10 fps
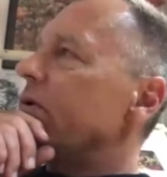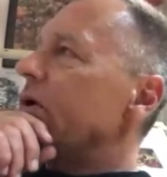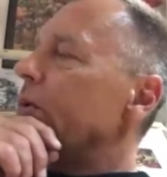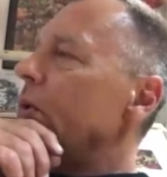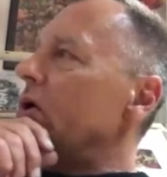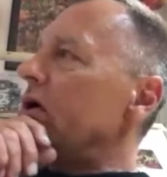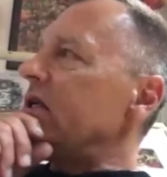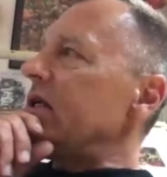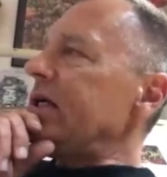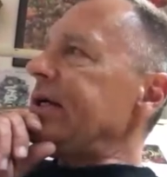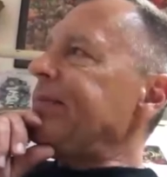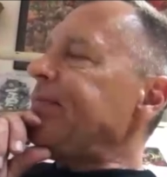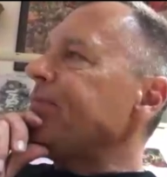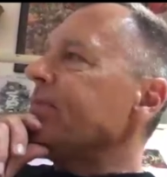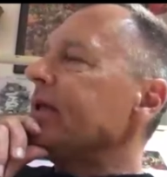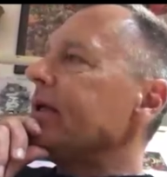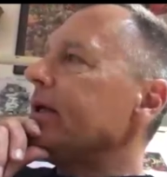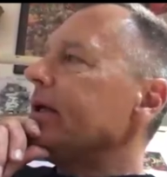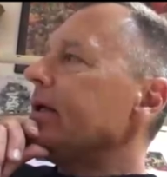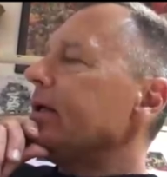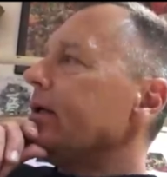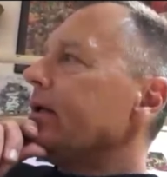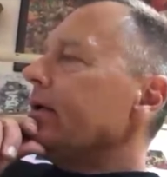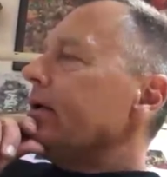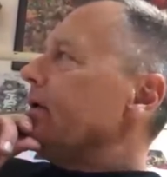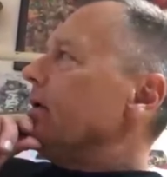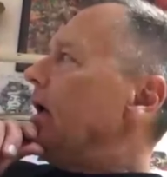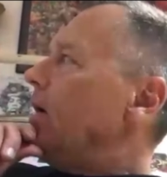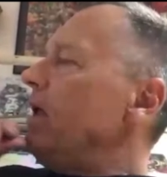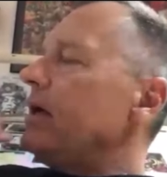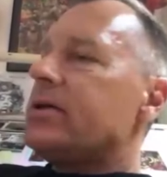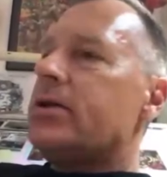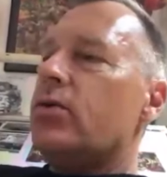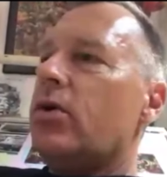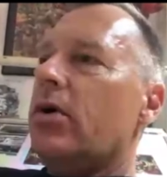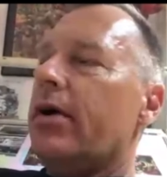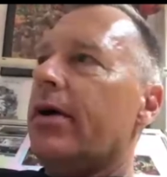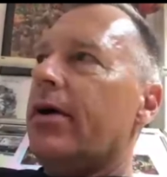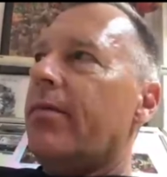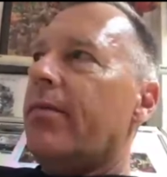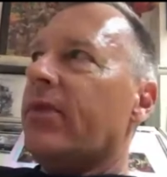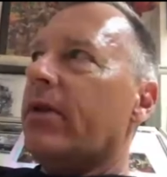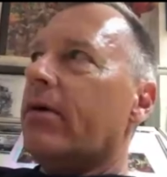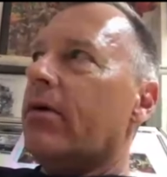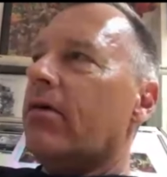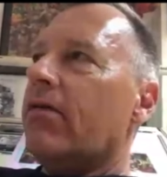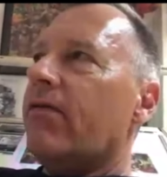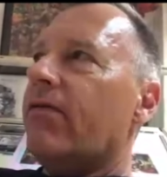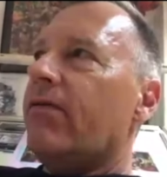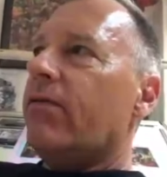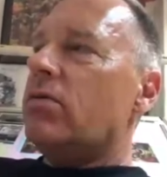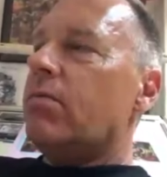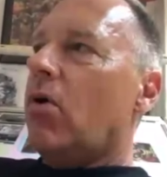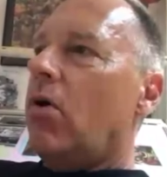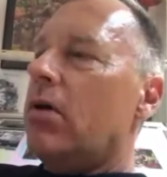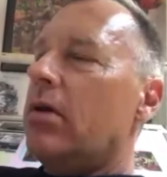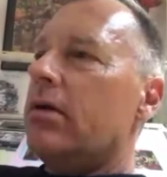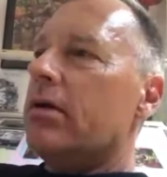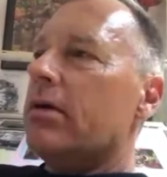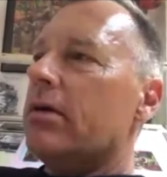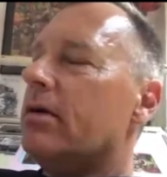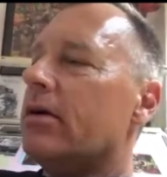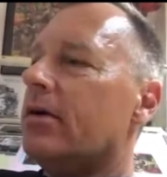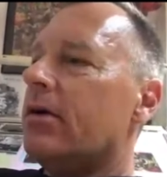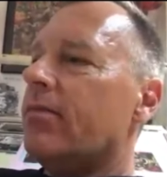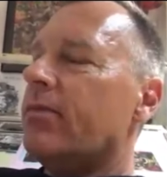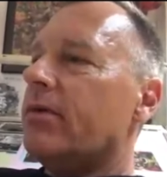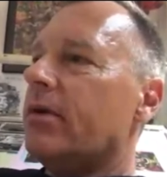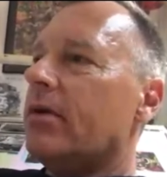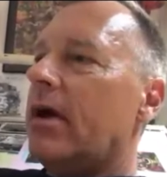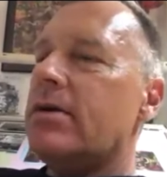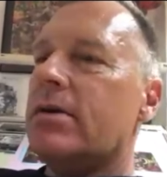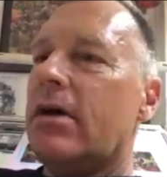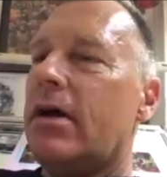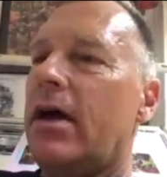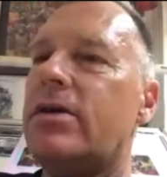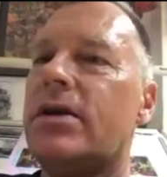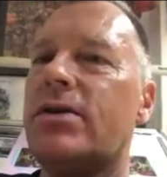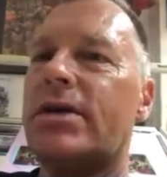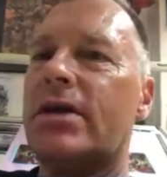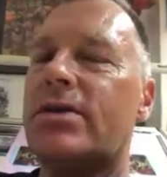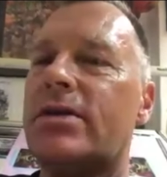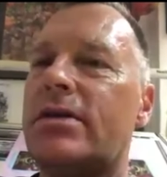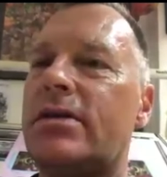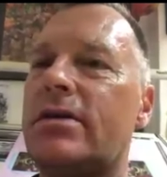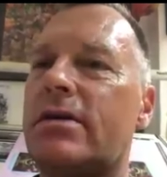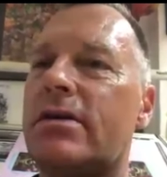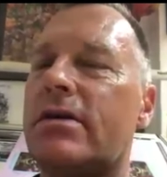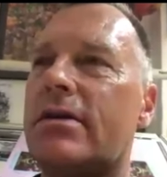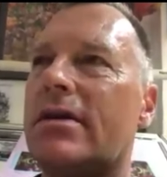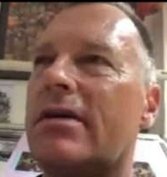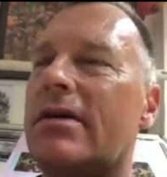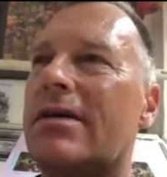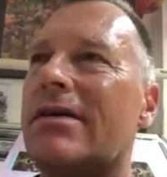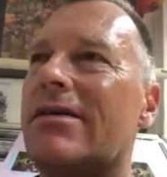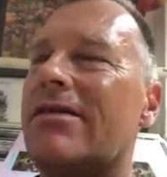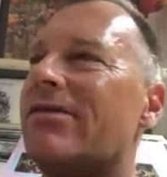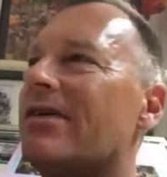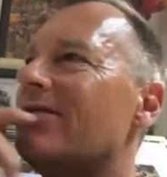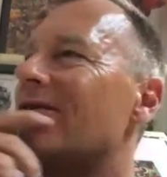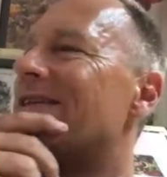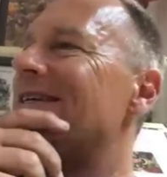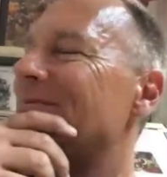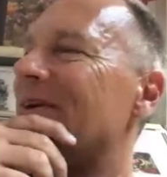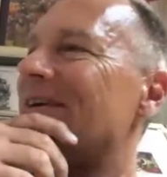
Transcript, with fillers: wrong word. Um, I'm next to um, a football, um, uh, 1860. Uh, oh, fuck, what's